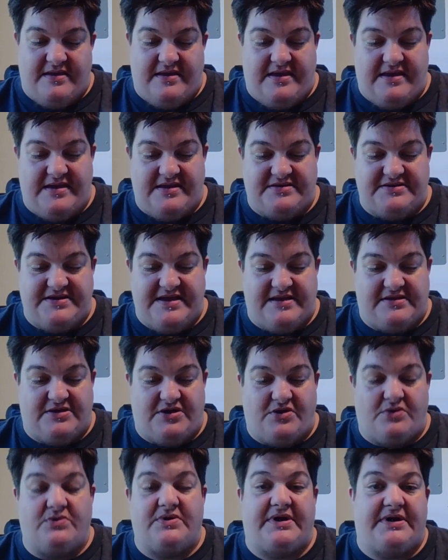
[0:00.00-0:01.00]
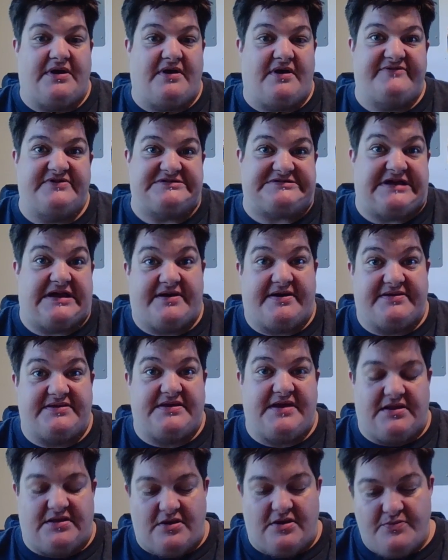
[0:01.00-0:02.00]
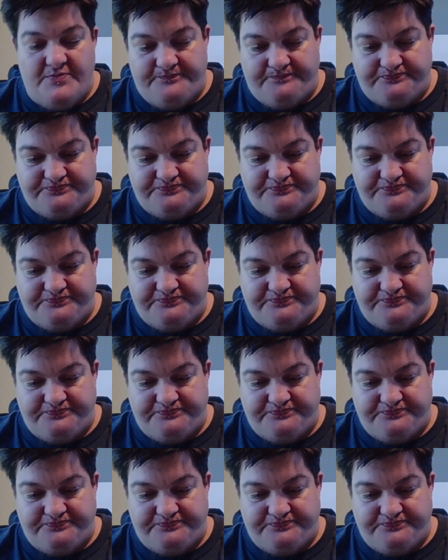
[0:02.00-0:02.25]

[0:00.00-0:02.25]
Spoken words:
and yellow. And obviously I got the yellow.